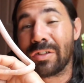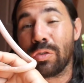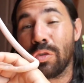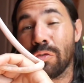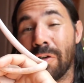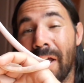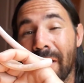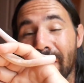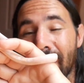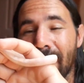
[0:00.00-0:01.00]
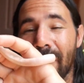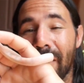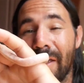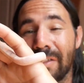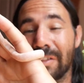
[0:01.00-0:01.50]
cool rack
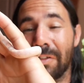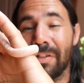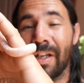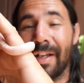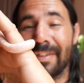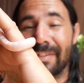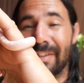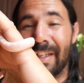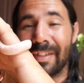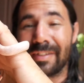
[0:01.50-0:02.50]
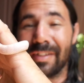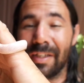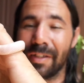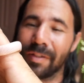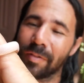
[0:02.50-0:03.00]
and show you guys the next snake.